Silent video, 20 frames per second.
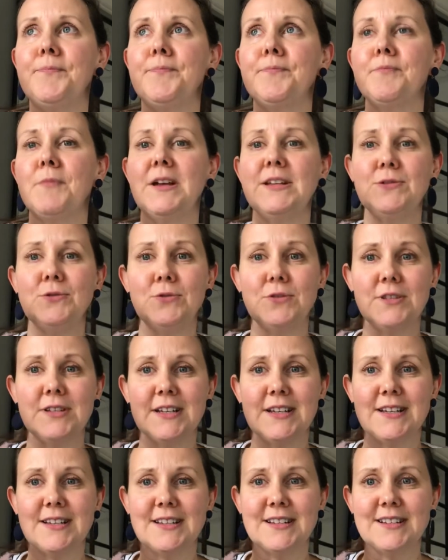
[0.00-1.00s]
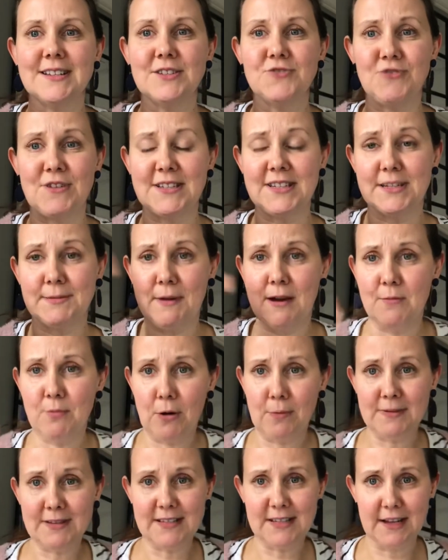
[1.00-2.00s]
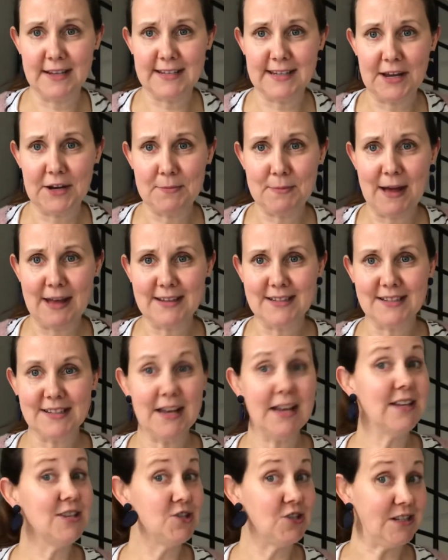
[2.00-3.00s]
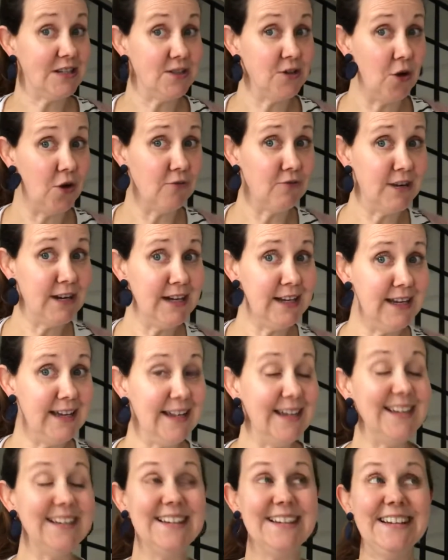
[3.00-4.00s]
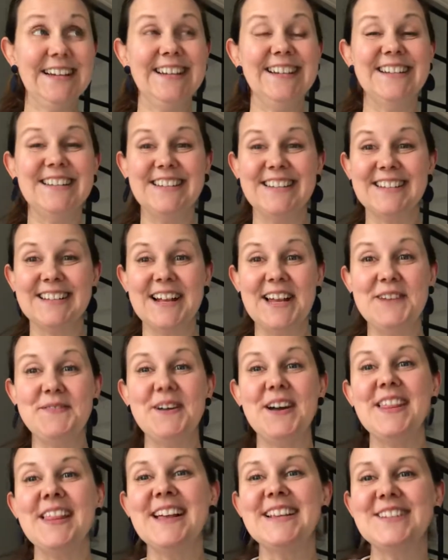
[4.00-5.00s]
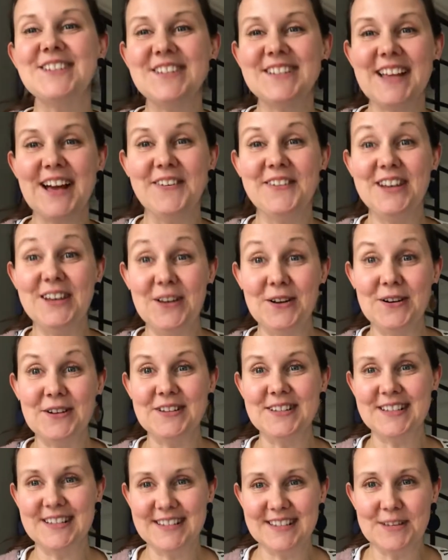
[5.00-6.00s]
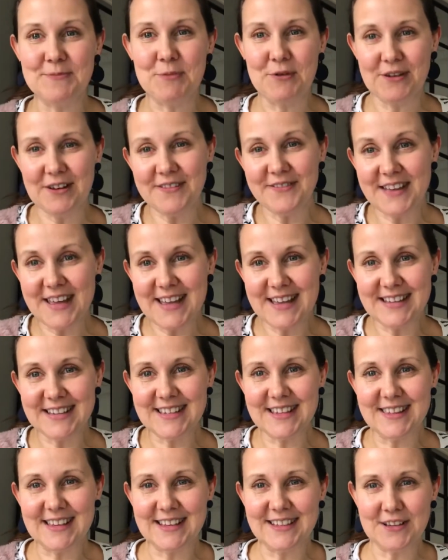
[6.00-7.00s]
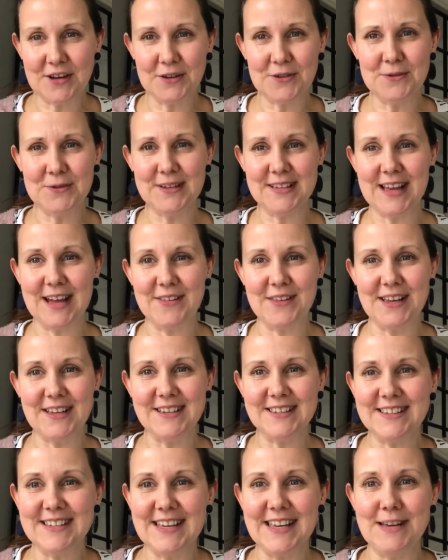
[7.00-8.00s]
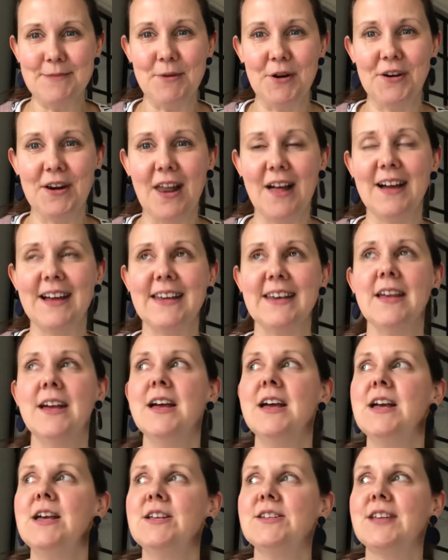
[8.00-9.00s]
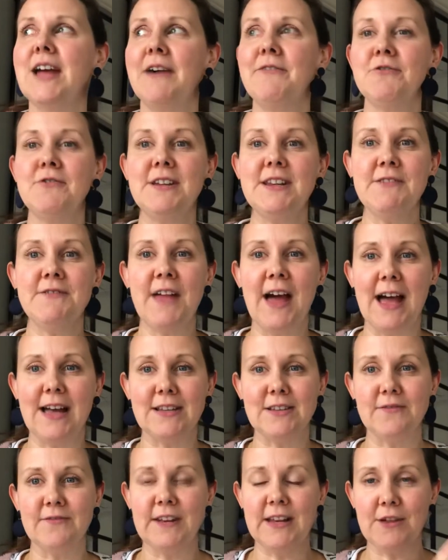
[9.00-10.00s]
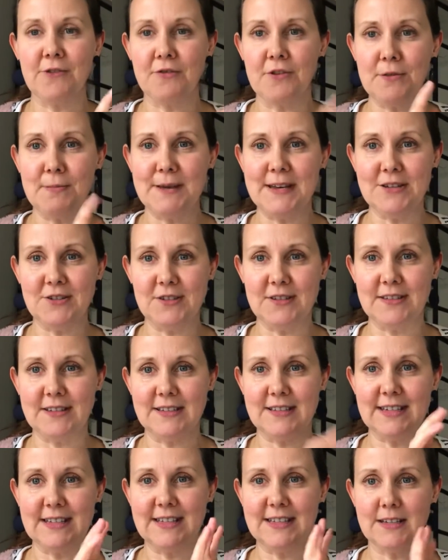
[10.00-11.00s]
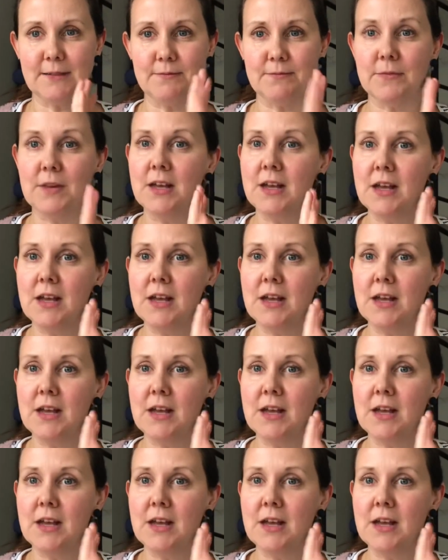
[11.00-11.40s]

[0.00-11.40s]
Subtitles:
my daughter dressed as Mary Poppins sliding down a banister. She's not really. Disclaimer, that's just how it looks, because the point of it is that things aren't always how they seem online. So have a read of that and flick through the pictures to see some